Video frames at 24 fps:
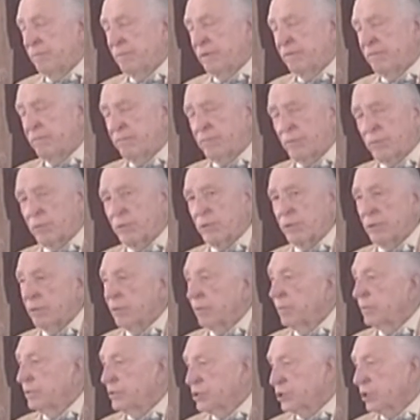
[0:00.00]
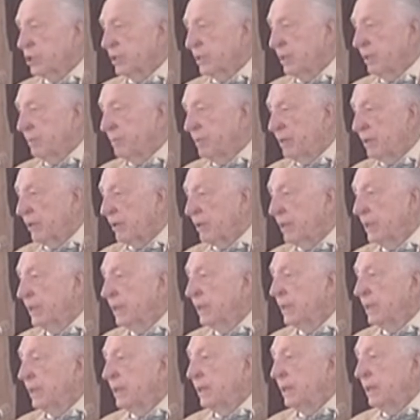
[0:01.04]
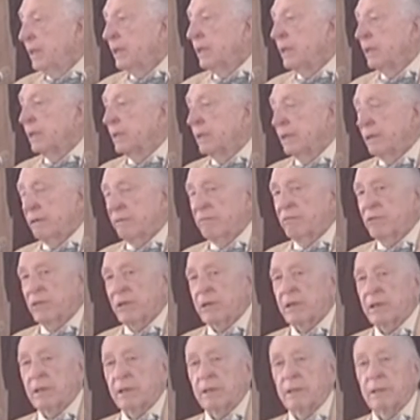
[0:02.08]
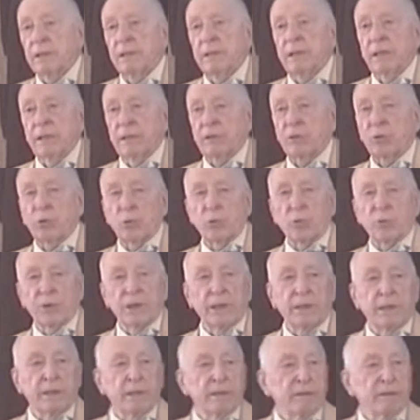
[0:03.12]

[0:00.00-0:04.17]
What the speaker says: Before she got married and everything, and Aunt Corey